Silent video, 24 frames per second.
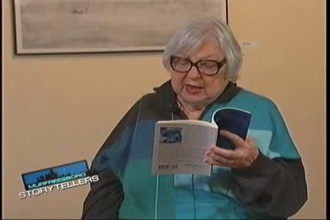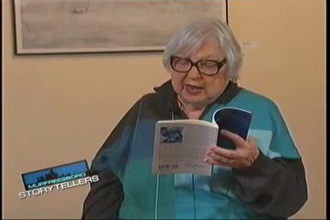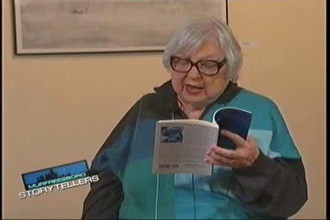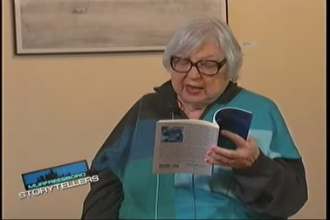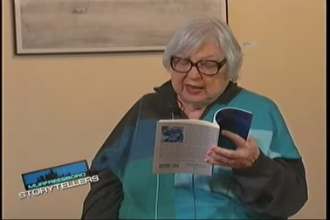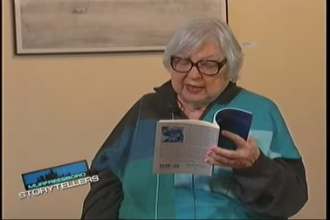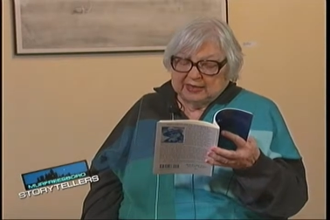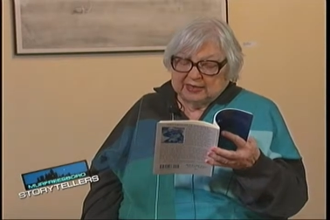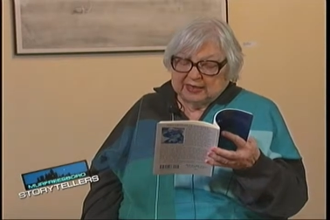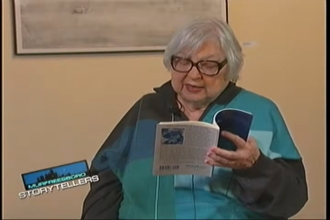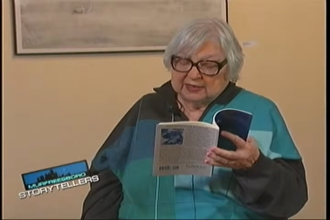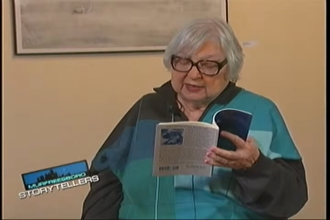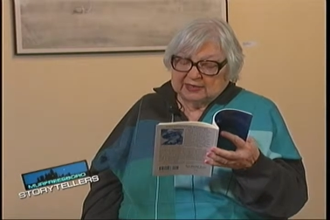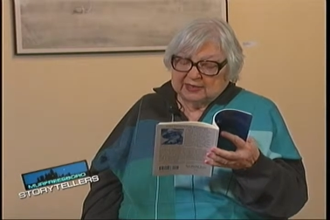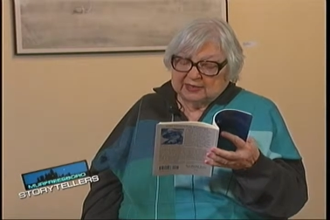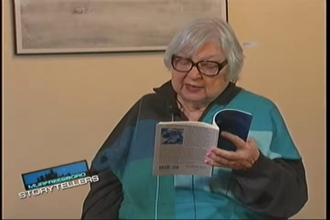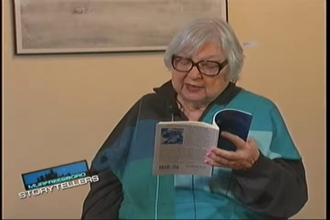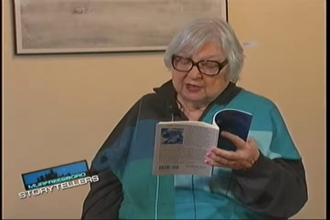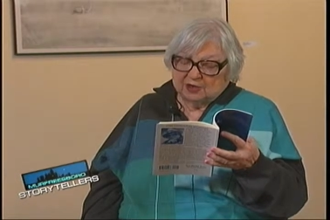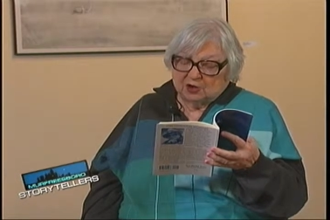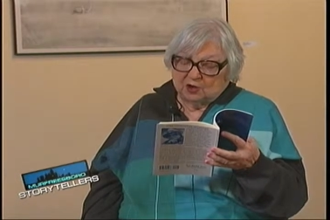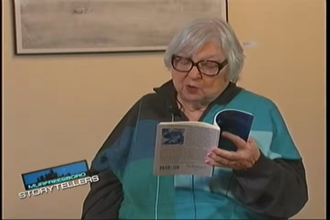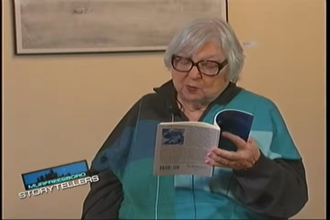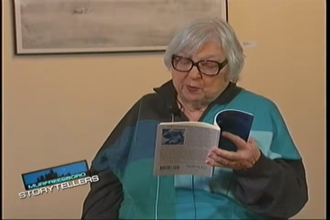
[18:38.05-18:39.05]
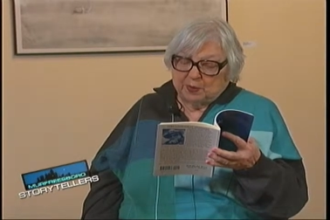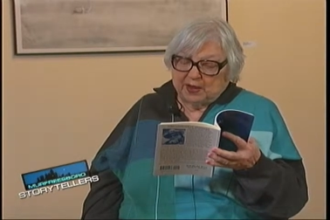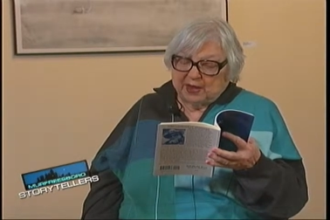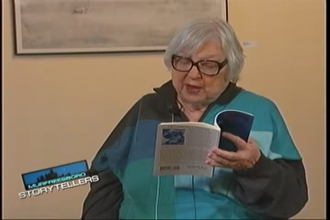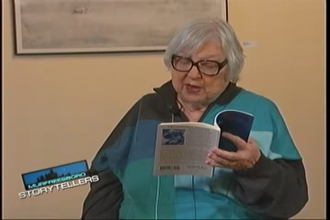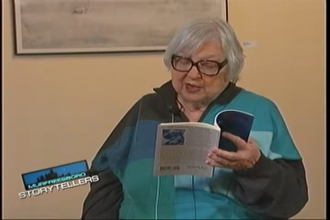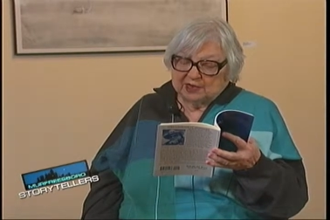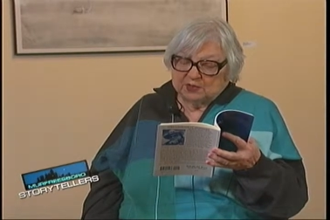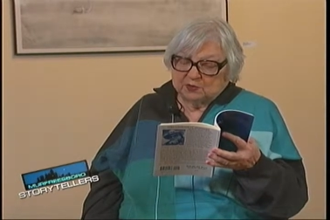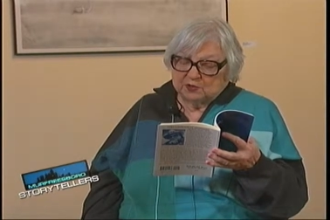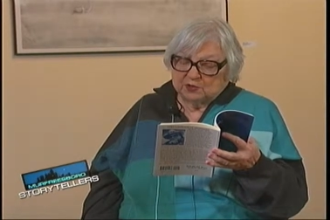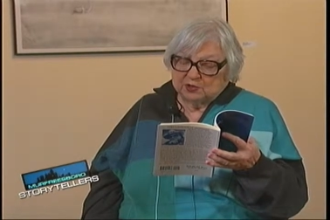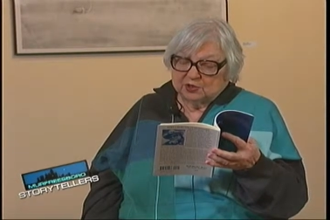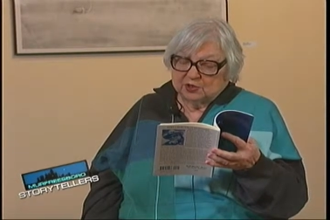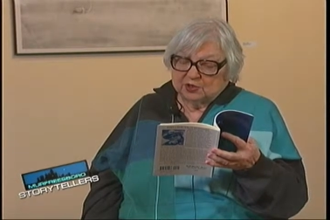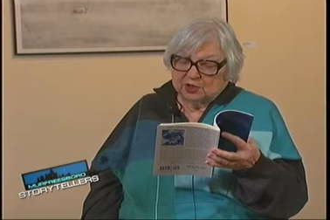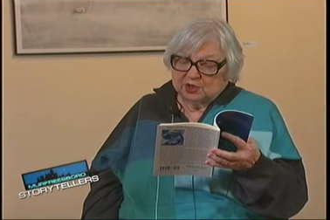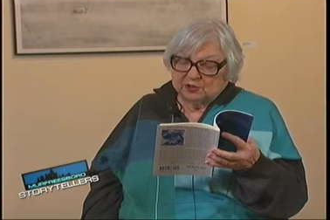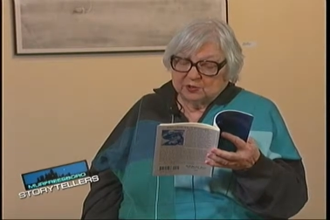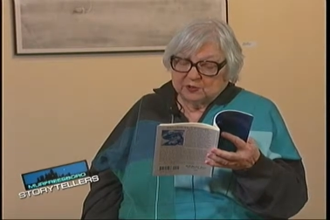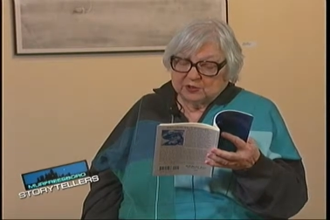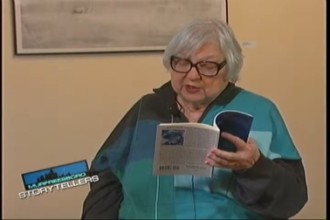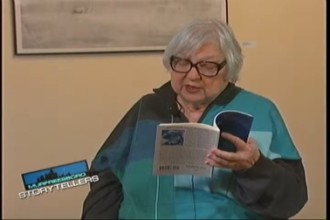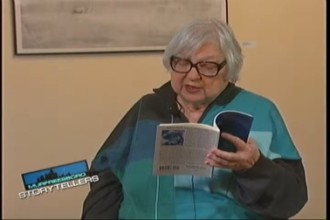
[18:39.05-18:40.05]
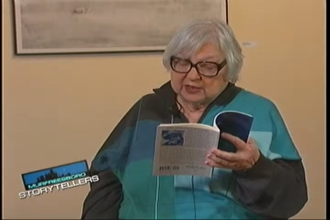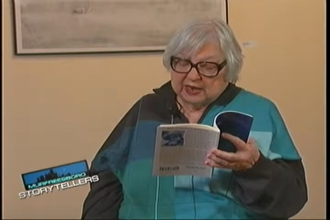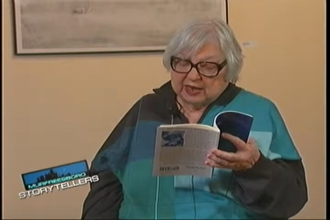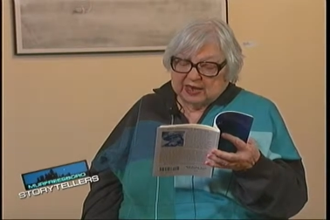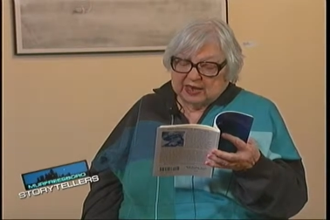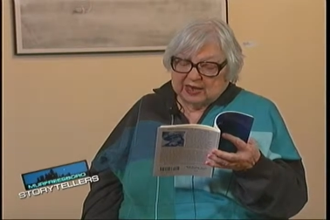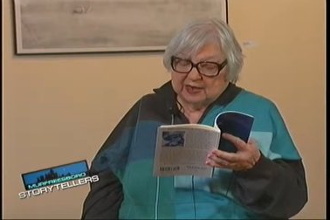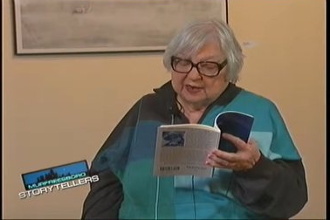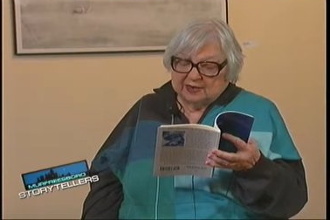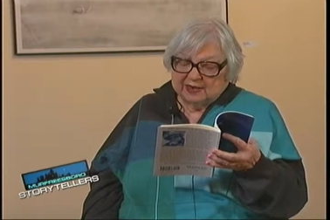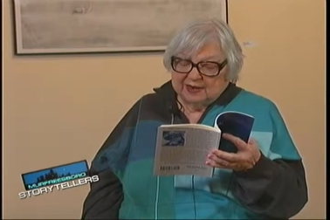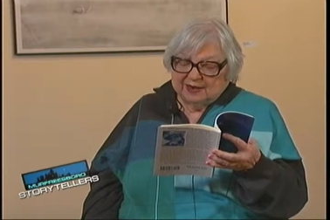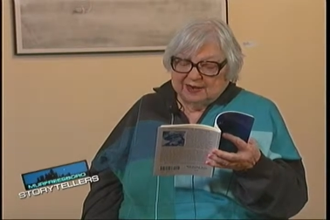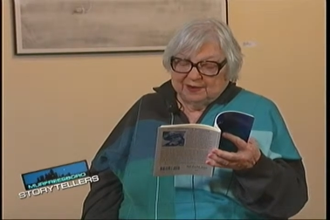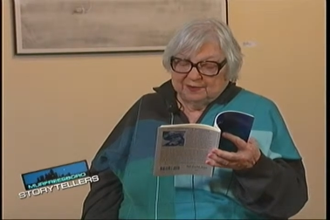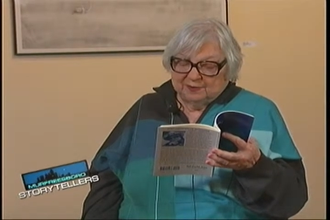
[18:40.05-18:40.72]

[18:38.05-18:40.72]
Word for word: I guess that's all past with the countryside.